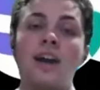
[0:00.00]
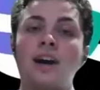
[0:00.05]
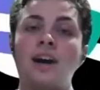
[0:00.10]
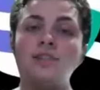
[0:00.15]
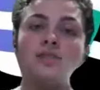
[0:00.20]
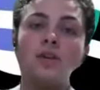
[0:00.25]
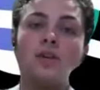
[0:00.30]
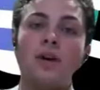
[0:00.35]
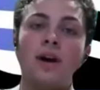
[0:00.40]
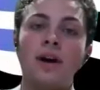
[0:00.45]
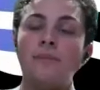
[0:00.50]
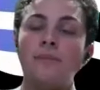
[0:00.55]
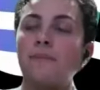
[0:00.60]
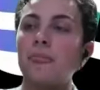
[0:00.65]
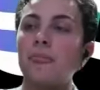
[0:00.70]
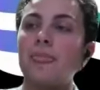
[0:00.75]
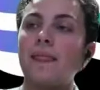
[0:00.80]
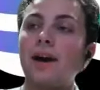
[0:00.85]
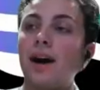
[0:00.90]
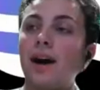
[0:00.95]
So
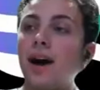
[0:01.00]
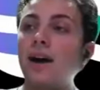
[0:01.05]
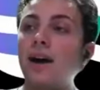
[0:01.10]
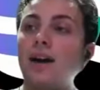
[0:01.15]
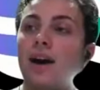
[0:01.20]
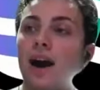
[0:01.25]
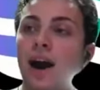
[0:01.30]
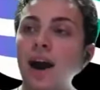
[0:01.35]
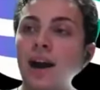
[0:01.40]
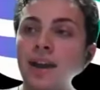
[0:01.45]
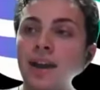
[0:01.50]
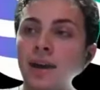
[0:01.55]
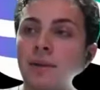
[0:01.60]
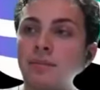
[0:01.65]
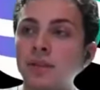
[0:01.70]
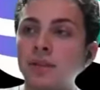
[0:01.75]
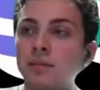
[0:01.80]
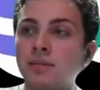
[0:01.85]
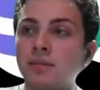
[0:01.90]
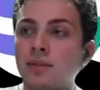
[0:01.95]
I am
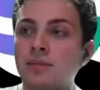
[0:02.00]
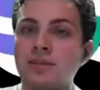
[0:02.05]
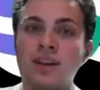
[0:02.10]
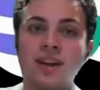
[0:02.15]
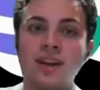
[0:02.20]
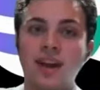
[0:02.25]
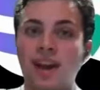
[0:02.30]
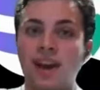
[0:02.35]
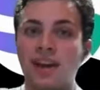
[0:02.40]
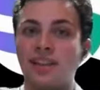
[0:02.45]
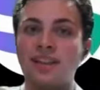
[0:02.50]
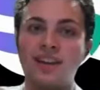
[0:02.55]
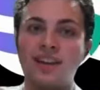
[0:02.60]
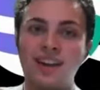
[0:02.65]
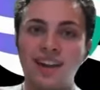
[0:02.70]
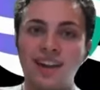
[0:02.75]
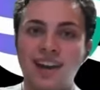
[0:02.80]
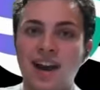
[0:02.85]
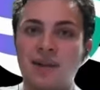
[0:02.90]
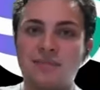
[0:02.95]
the moon, and then
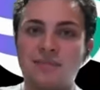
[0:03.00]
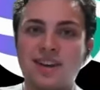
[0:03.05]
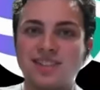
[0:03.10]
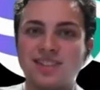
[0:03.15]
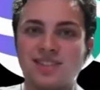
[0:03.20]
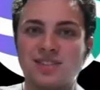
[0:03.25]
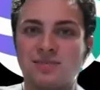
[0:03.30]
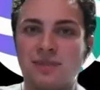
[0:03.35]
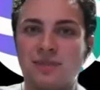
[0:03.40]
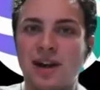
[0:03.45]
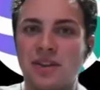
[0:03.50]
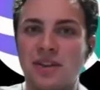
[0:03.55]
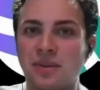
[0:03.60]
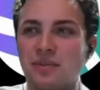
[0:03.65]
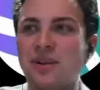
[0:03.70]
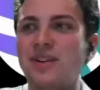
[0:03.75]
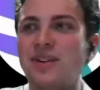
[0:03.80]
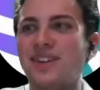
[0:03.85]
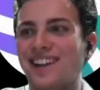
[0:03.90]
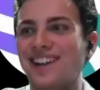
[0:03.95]
I got messaged by the
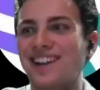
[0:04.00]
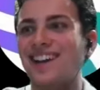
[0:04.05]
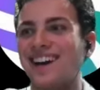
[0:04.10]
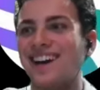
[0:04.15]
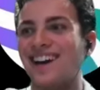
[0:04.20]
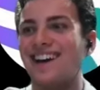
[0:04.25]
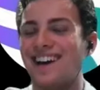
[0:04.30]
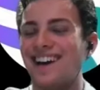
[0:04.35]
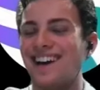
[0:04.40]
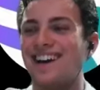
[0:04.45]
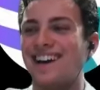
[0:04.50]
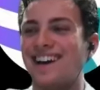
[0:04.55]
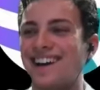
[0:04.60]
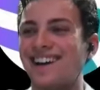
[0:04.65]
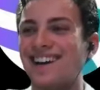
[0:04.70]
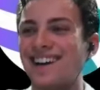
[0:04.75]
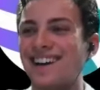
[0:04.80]
moon.